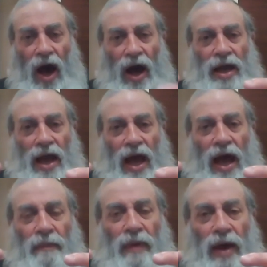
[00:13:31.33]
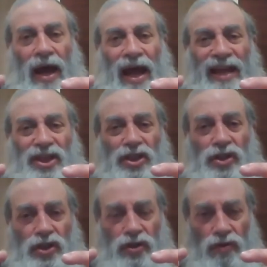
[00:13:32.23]
I am a
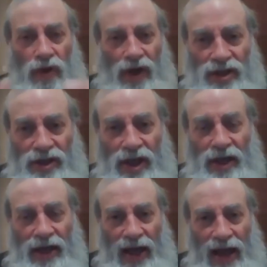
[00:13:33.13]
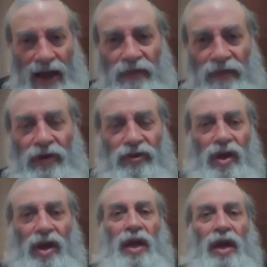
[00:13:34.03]
trusting
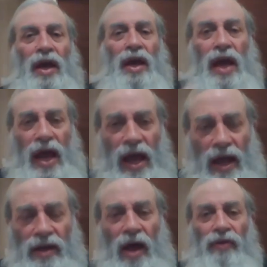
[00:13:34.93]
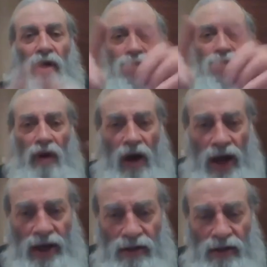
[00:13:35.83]
entity in the
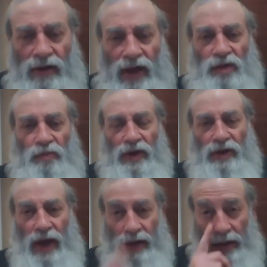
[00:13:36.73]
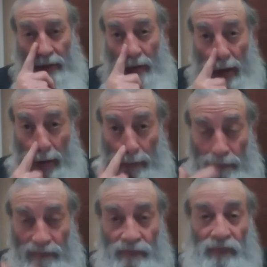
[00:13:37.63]
rind that's protecting me.
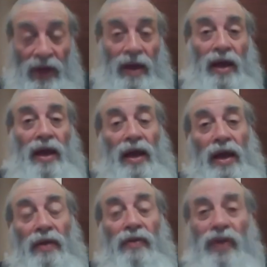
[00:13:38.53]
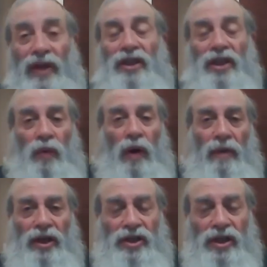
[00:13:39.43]
This is what
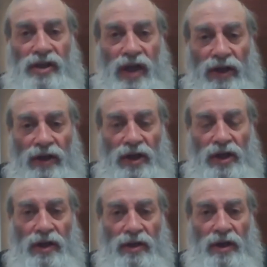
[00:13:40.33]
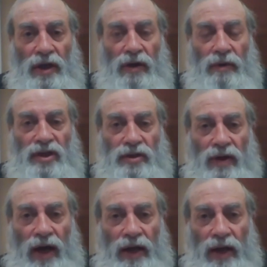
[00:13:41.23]
Moshe is telling the Yidden here in
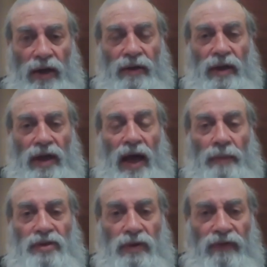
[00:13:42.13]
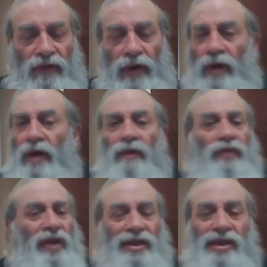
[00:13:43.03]
Mitzrayim, here in the Yam Suf.
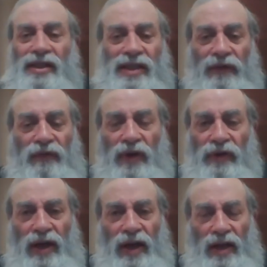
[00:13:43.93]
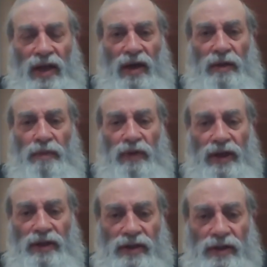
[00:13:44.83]
This is different than any other
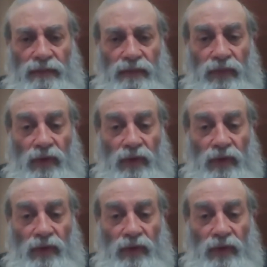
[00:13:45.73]
place.